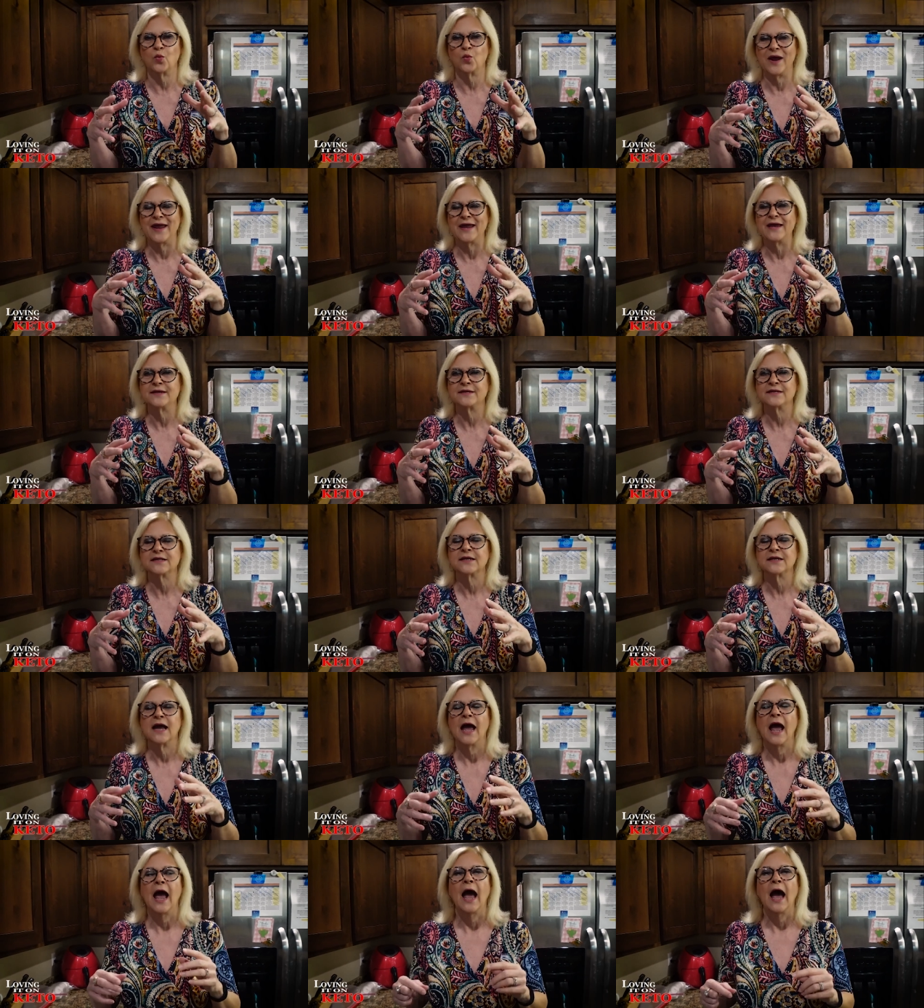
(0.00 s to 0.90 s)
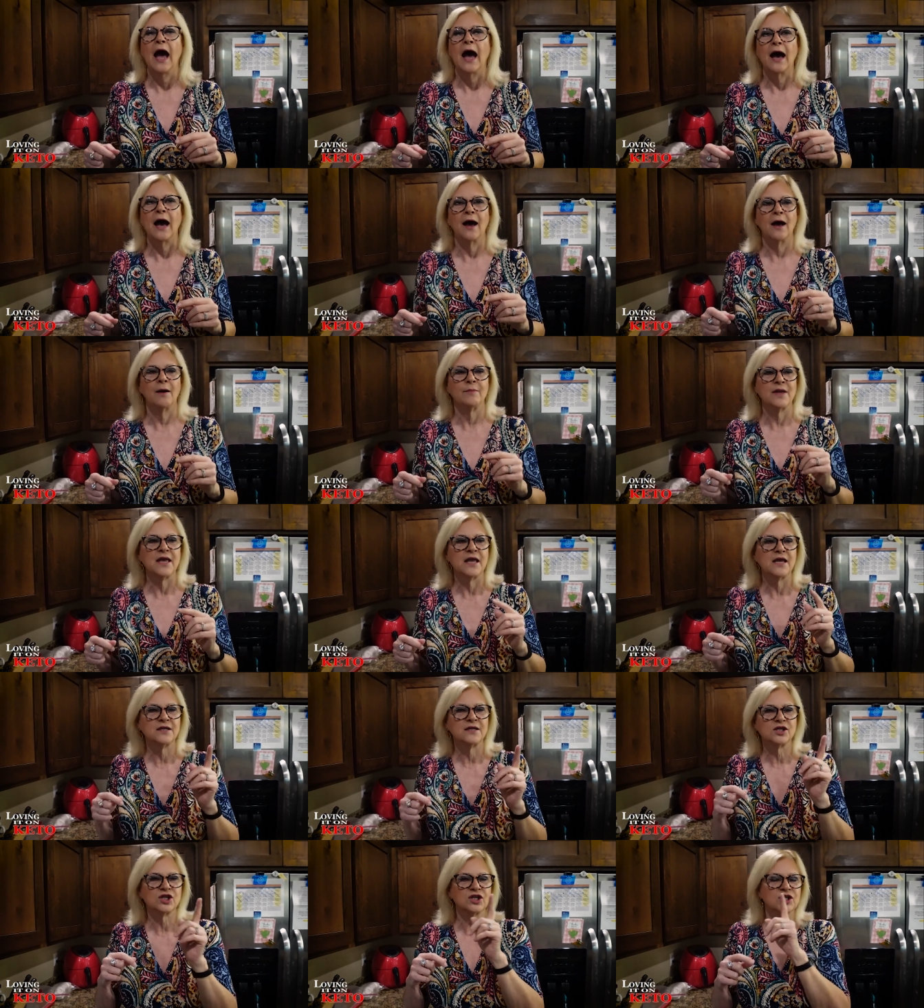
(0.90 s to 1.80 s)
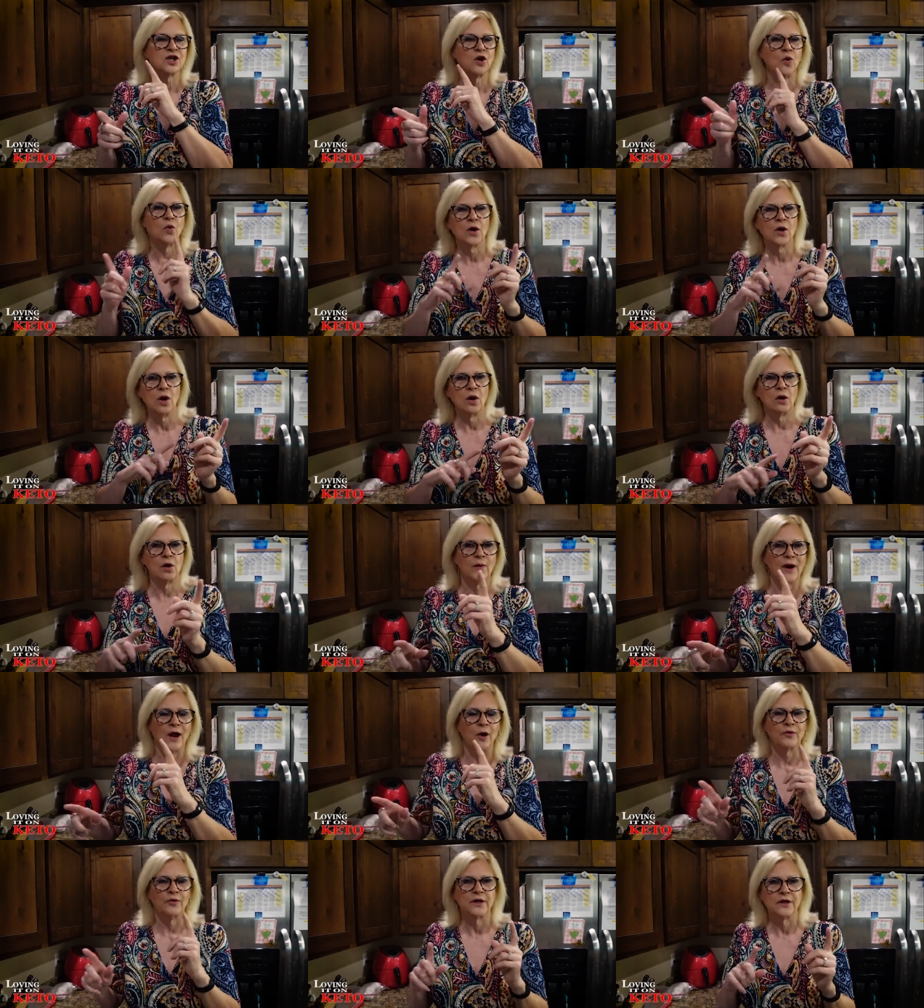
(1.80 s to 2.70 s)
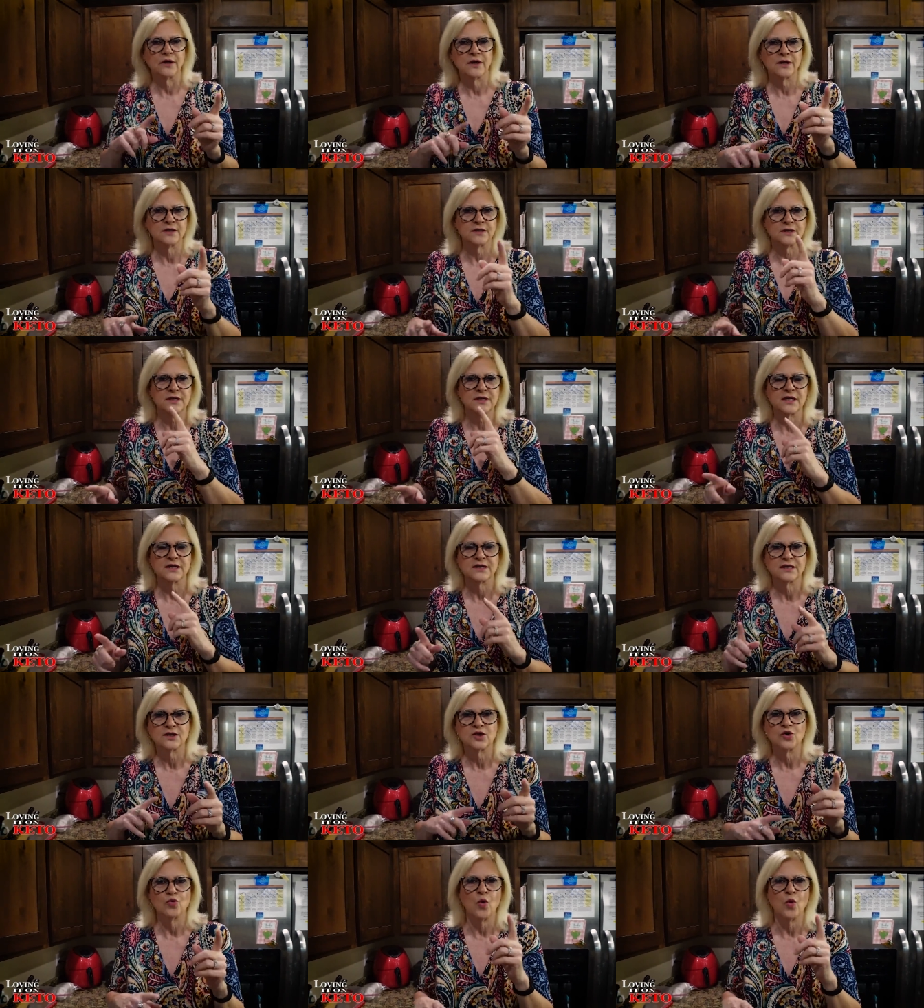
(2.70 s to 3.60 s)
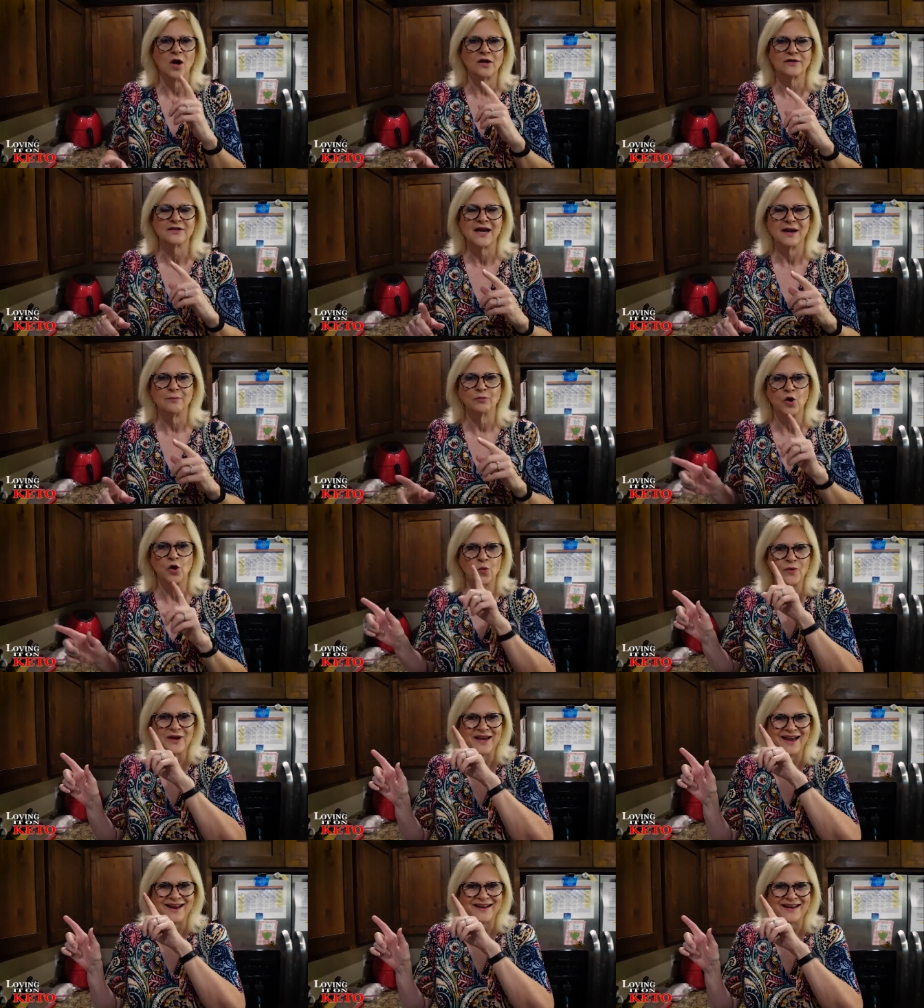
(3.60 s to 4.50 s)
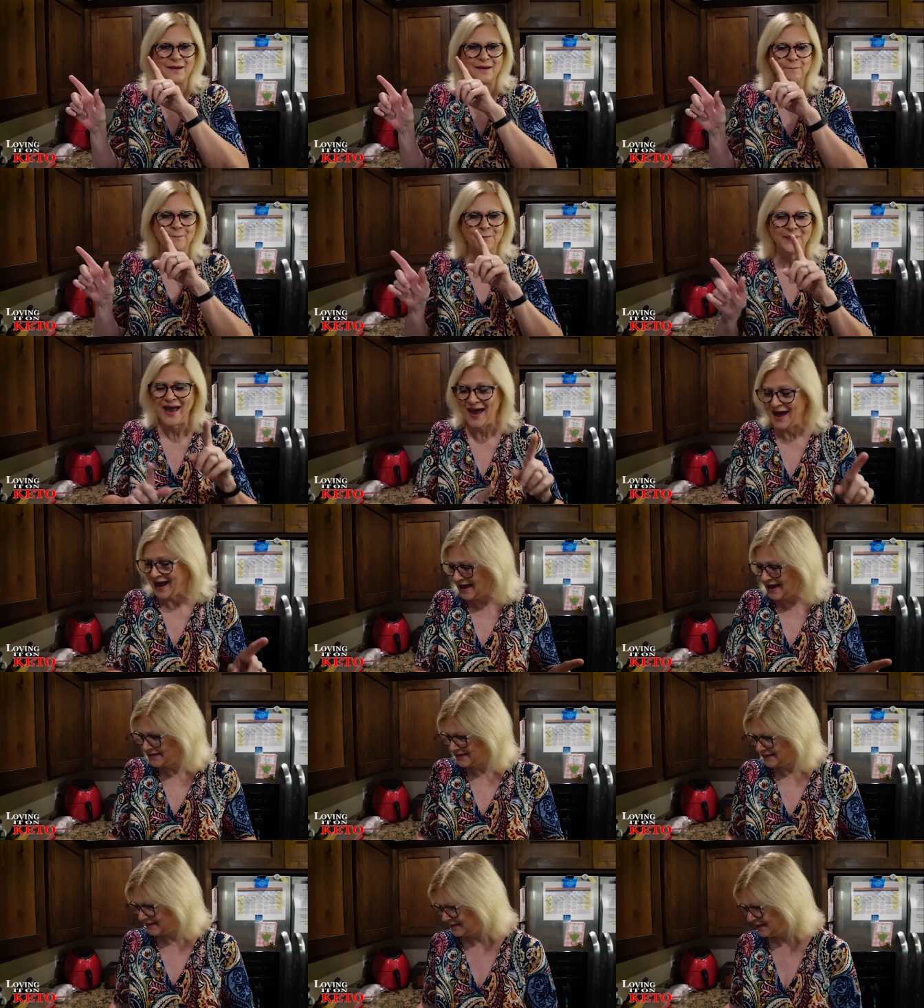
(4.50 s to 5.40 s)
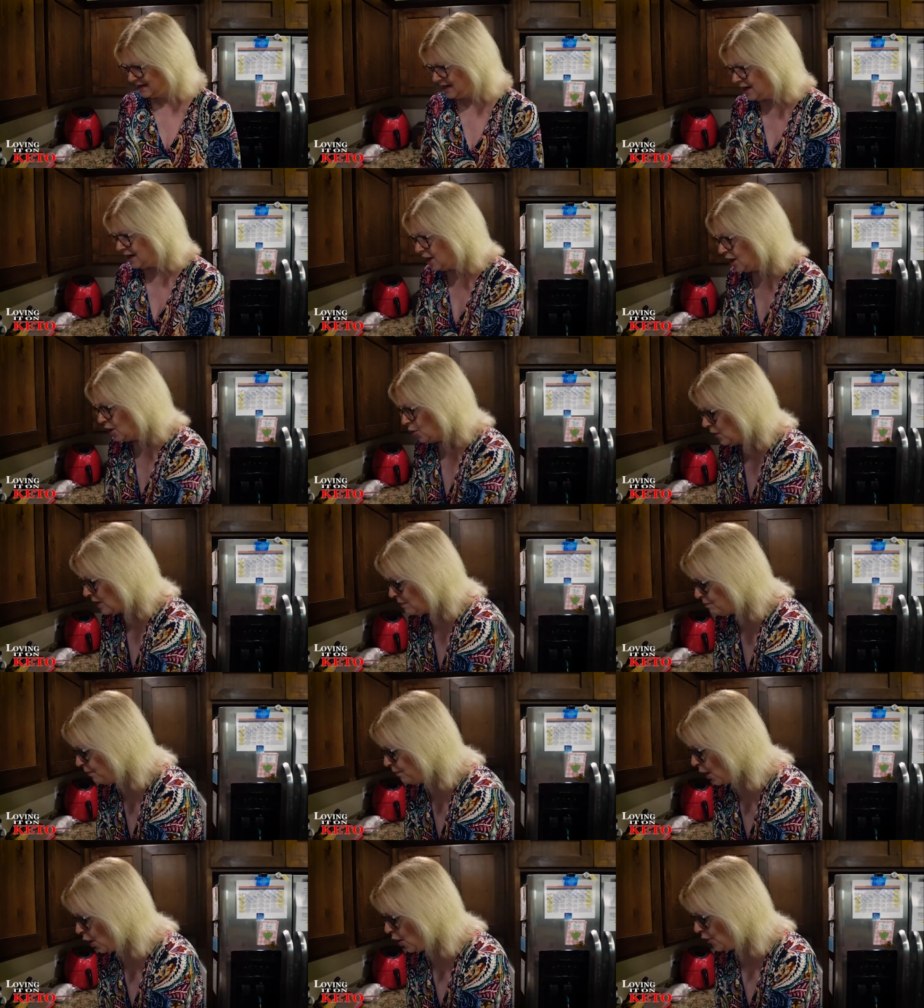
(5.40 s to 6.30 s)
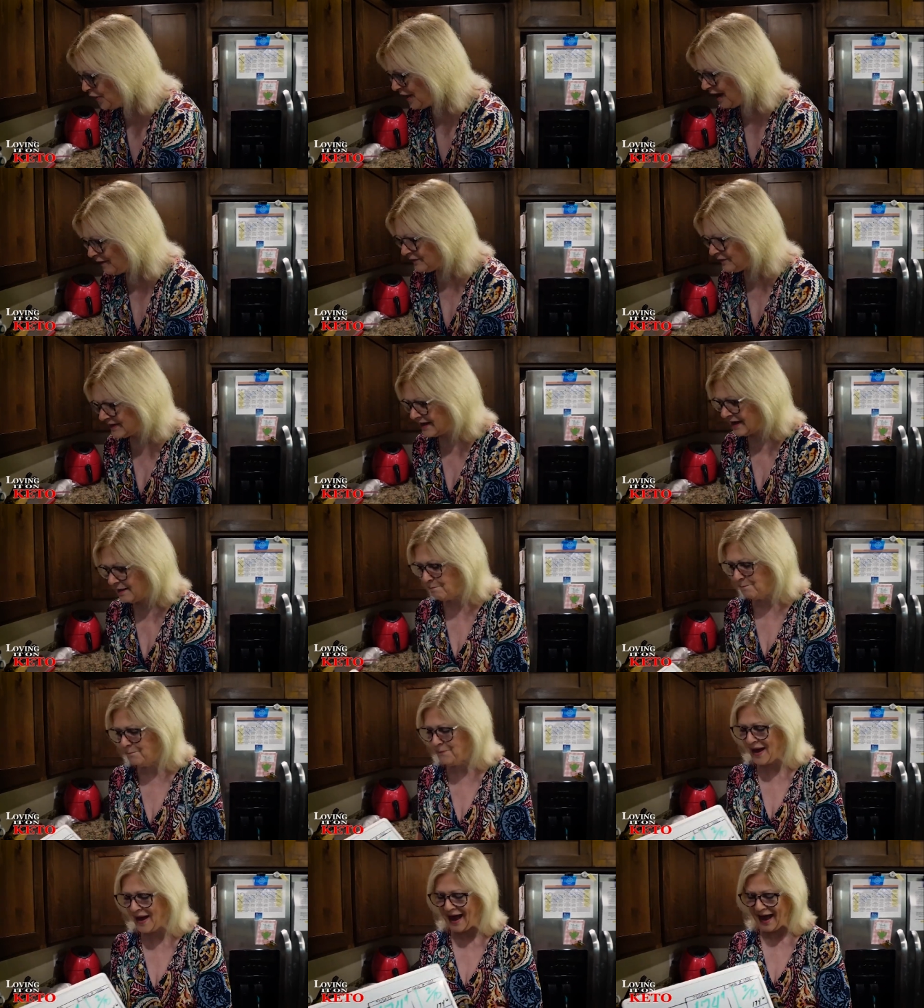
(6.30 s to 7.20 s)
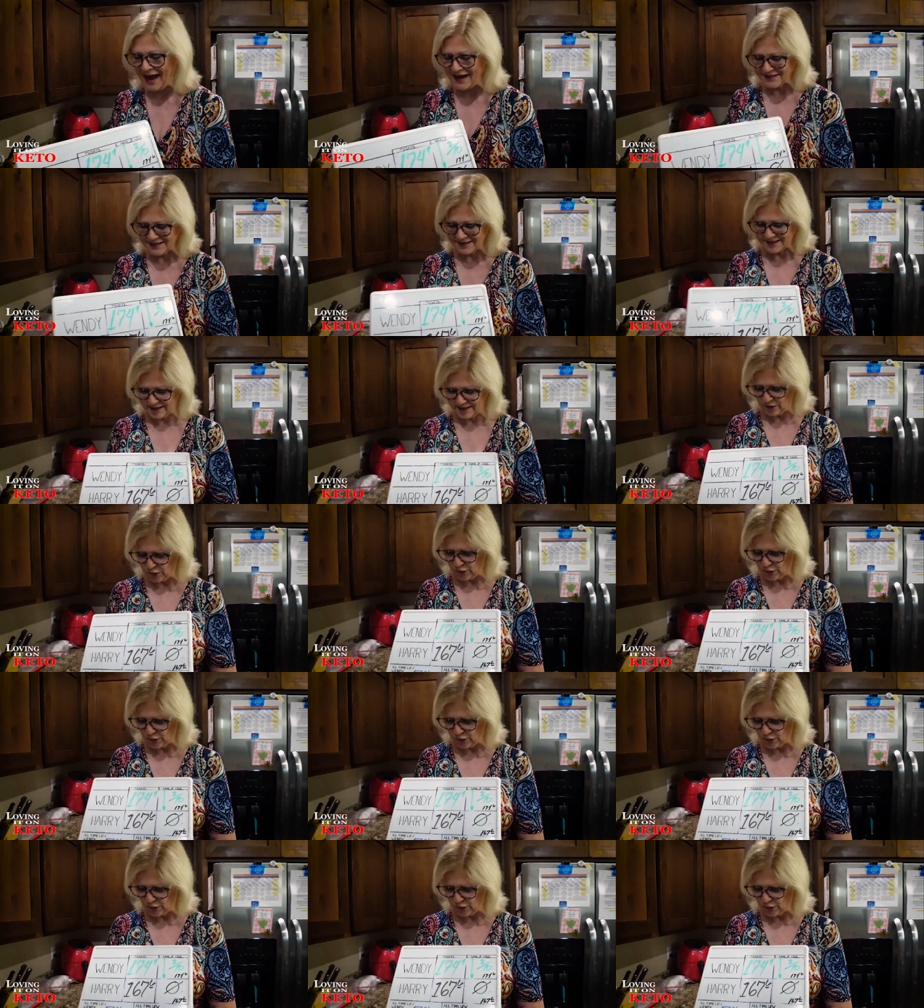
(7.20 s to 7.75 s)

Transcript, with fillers: weight, he's just going all around it, his new all-time low. We gotta get past, we both have to get past